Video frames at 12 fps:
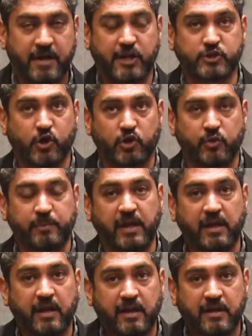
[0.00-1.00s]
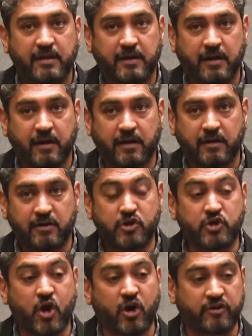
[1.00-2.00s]
it's got to be uh,
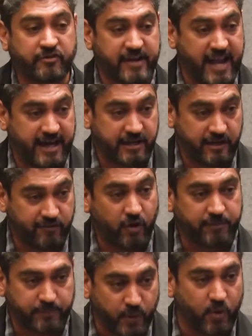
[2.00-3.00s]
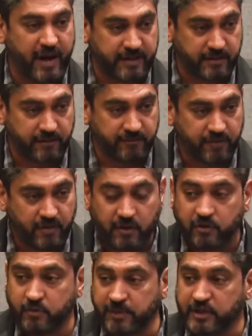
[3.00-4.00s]
non-reactive or proactive
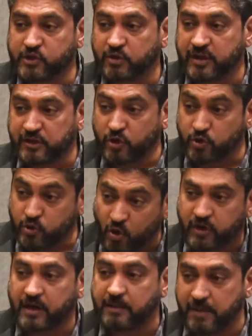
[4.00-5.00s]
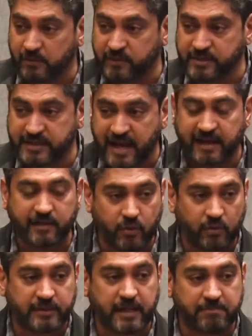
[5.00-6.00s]
to make sure that you're talking about these. I
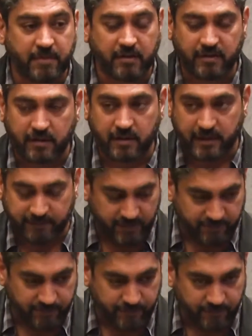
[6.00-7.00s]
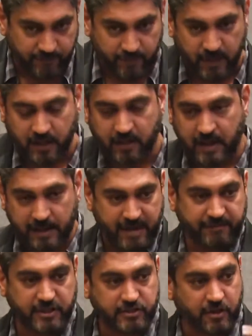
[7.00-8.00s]
know that even uh, I'm
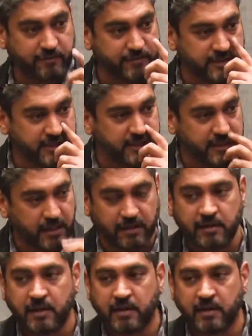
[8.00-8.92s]
having this conversation here,